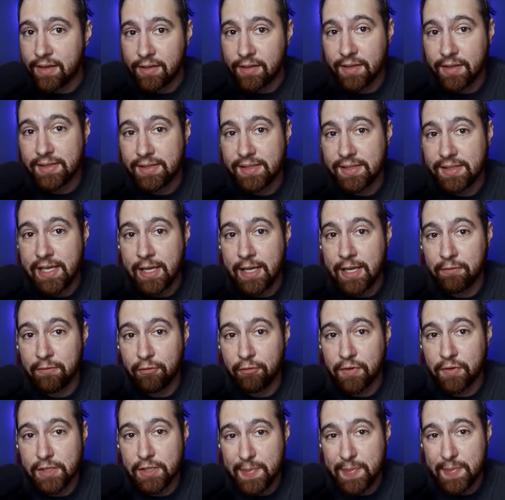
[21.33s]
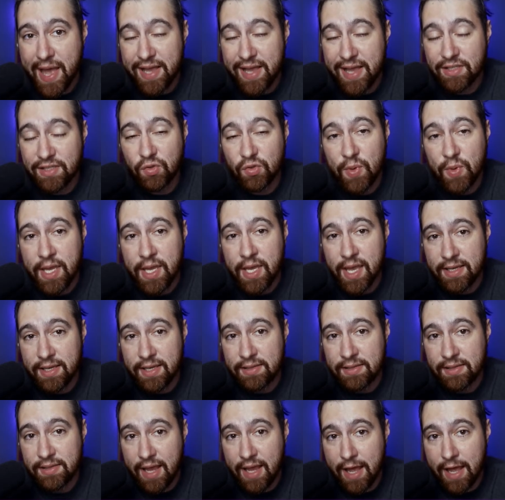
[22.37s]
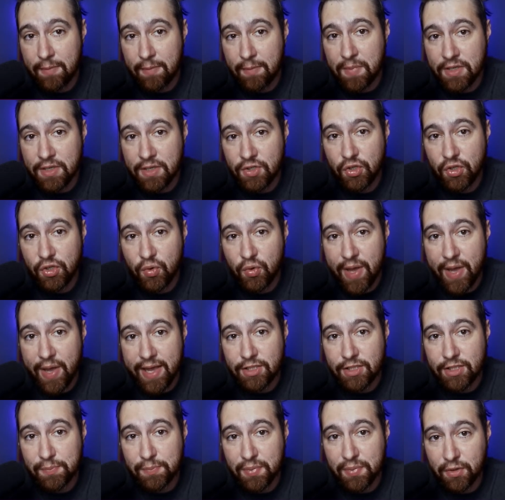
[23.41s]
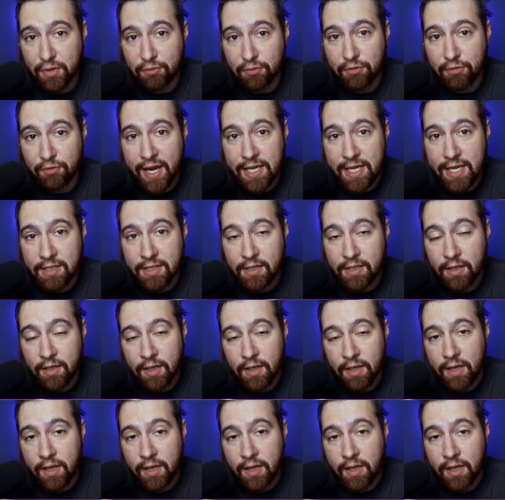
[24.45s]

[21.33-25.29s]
This team for this past week has gotten me to expert rank.